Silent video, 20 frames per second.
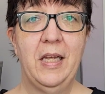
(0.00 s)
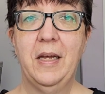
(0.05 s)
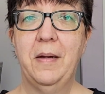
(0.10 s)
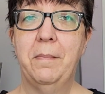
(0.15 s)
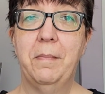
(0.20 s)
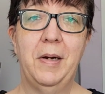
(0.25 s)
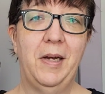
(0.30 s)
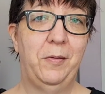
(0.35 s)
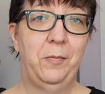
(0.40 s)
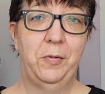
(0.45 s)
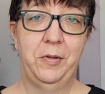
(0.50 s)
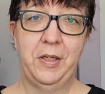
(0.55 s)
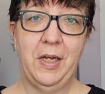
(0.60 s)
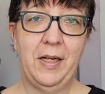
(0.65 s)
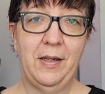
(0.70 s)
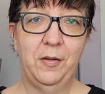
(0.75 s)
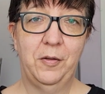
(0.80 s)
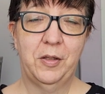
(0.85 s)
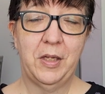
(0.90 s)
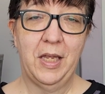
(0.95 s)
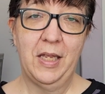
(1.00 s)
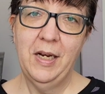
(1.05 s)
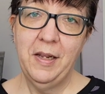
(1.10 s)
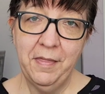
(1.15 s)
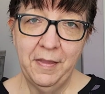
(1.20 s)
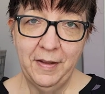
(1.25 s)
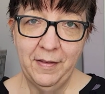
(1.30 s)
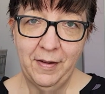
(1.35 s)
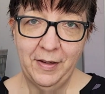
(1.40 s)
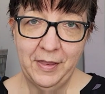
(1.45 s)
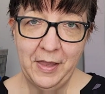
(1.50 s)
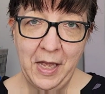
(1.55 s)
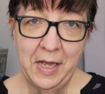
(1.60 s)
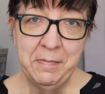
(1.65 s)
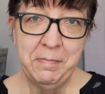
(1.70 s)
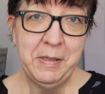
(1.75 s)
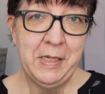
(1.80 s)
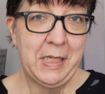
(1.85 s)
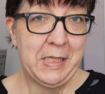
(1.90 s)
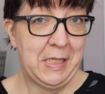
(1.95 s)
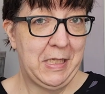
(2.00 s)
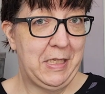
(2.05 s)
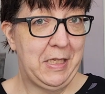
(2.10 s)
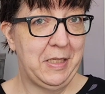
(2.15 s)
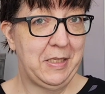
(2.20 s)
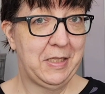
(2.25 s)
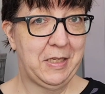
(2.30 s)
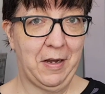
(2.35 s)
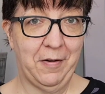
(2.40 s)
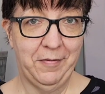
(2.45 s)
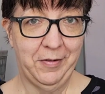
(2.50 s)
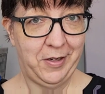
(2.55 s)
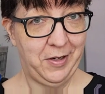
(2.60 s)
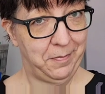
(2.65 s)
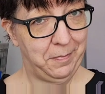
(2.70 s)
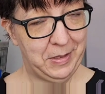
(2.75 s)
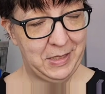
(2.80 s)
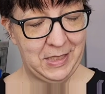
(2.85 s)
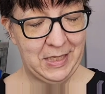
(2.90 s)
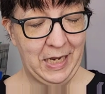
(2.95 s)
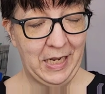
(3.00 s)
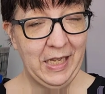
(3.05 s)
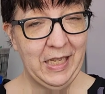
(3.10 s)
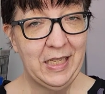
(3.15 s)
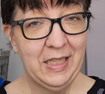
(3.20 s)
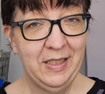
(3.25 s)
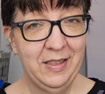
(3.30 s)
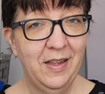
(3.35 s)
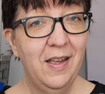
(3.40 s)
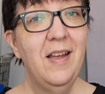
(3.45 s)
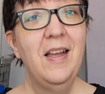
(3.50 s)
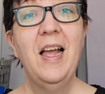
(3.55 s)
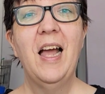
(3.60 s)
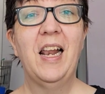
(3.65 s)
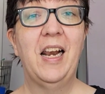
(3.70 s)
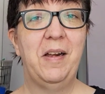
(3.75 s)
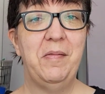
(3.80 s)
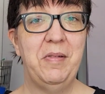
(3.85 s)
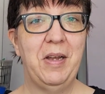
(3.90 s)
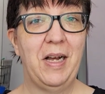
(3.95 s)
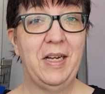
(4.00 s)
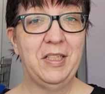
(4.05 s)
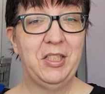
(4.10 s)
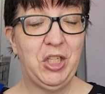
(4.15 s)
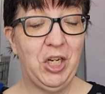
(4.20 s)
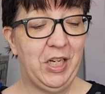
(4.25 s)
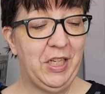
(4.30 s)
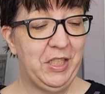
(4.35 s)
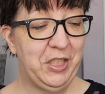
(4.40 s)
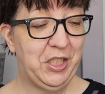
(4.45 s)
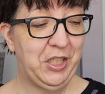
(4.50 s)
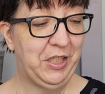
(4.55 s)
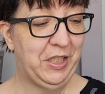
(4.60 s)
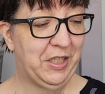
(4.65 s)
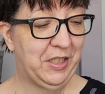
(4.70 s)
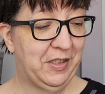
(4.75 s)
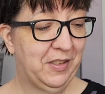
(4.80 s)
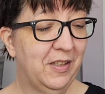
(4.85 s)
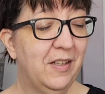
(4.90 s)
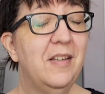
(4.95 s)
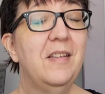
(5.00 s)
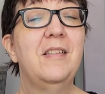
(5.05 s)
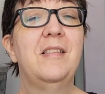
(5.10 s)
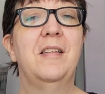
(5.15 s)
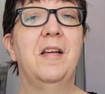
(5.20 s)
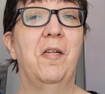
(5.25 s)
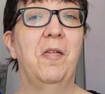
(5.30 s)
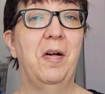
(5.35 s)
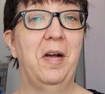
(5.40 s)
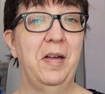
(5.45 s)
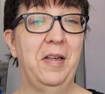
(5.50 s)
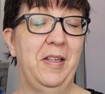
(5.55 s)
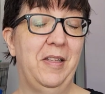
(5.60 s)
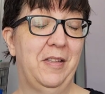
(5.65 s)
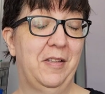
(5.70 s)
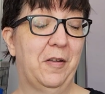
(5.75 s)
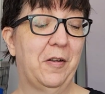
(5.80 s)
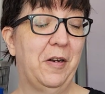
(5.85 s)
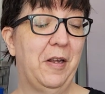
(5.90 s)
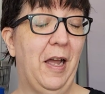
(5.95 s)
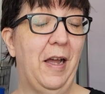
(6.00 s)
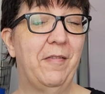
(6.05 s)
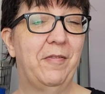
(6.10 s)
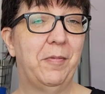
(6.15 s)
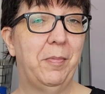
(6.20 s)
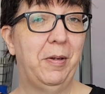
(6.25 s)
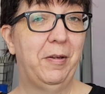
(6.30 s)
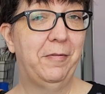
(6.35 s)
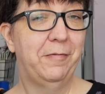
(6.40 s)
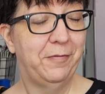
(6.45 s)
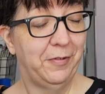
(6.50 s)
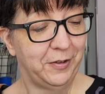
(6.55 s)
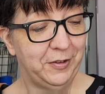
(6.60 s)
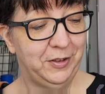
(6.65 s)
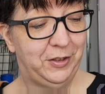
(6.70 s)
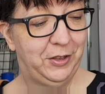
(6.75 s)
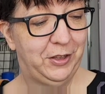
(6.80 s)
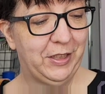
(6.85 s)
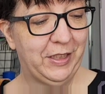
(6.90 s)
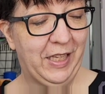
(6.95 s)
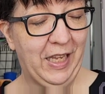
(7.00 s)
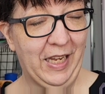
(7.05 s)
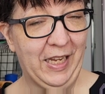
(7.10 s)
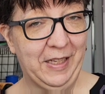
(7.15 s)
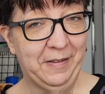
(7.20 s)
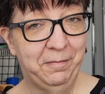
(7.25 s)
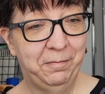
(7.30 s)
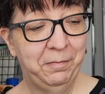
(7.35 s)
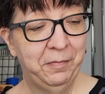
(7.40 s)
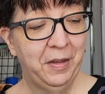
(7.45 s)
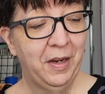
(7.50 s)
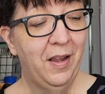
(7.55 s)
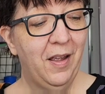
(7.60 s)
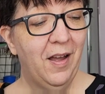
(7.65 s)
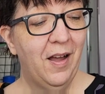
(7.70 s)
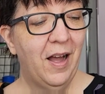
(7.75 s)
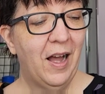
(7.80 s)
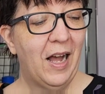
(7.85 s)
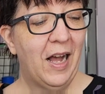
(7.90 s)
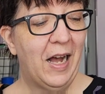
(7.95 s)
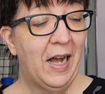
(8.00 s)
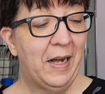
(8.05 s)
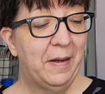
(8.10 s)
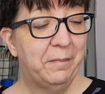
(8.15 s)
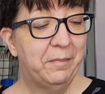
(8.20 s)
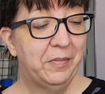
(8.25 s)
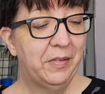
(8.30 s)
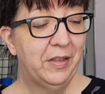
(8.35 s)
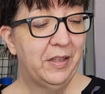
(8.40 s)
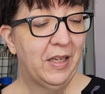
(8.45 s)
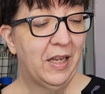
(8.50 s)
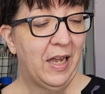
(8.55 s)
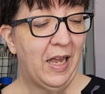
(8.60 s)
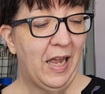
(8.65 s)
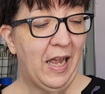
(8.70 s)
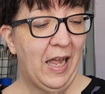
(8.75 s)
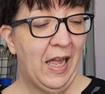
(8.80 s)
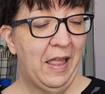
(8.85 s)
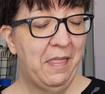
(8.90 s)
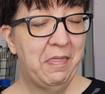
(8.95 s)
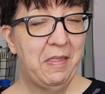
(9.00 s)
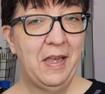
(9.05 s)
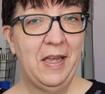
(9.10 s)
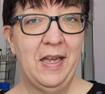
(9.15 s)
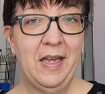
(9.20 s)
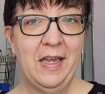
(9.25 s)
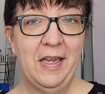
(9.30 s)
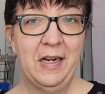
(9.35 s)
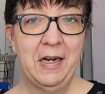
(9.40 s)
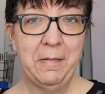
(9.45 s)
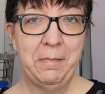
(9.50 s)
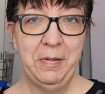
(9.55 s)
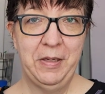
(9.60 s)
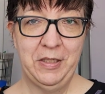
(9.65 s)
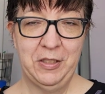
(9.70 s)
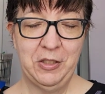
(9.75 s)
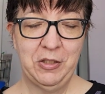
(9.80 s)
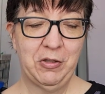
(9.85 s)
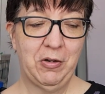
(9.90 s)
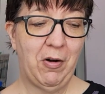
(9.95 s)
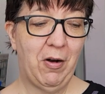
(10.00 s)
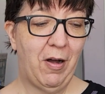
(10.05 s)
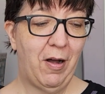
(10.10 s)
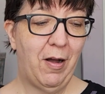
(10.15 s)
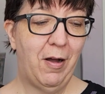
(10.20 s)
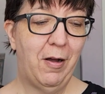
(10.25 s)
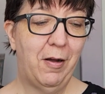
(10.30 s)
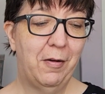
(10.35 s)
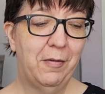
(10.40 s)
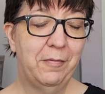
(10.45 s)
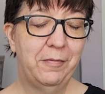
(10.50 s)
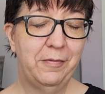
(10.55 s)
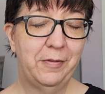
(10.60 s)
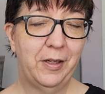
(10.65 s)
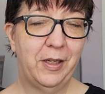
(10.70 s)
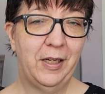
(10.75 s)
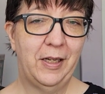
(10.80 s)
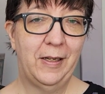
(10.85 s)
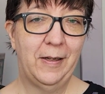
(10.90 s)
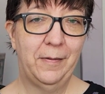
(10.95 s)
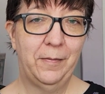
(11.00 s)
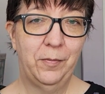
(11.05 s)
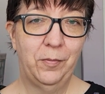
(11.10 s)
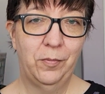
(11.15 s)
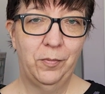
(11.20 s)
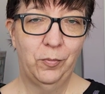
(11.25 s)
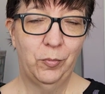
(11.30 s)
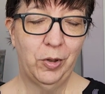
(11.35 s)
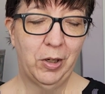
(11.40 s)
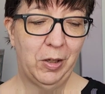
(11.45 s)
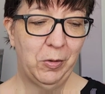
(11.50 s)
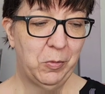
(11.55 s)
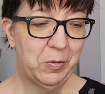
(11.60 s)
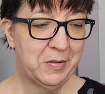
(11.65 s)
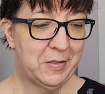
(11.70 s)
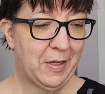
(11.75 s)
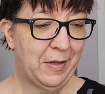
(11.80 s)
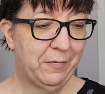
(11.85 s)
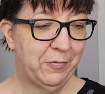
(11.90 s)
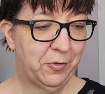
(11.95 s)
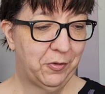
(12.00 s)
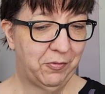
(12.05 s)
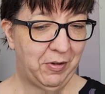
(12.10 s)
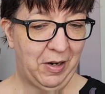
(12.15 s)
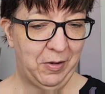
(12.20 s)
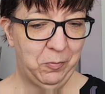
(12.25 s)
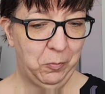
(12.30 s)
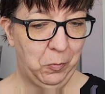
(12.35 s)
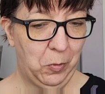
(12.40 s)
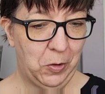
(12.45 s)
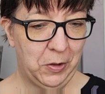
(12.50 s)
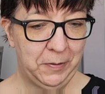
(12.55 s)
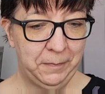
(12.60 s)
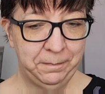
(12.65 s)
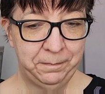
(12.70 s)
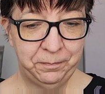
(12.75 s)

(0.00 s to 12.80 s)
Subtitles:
Mine will not look anything like that because I discovered a mistake. I'm not changing it. So it's going to have to be fudged again. And then a picture of where I was after round one.